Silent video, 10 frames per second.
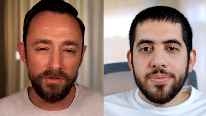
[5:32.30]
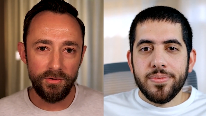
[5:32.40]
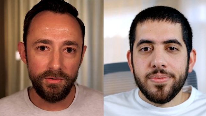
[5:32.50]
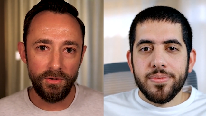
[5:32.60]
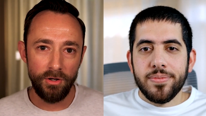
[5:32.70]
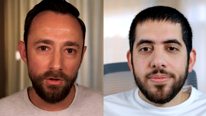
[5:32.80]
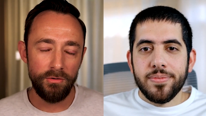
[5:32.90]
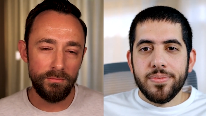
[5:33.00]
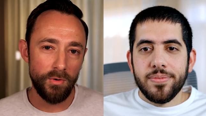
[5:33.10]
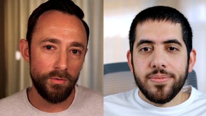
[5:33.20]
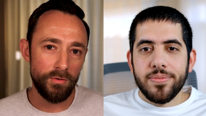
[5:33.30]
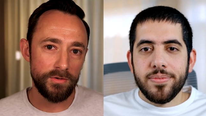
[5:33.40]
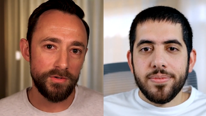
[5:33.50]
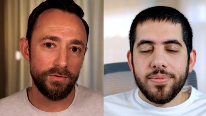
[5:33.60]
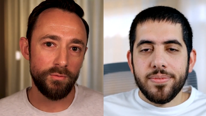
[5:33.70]
Speaker 1: To whom
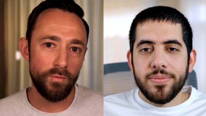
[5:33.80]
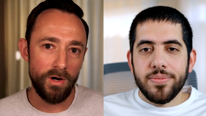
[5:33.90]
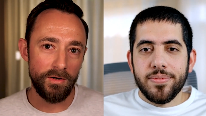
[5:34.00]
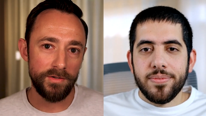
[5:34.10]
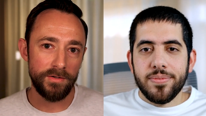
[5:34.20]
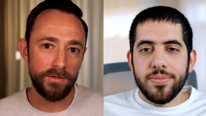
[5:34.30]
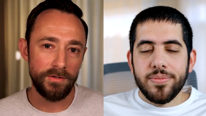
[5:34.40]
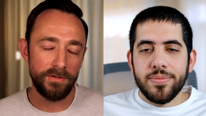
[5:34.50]
or to what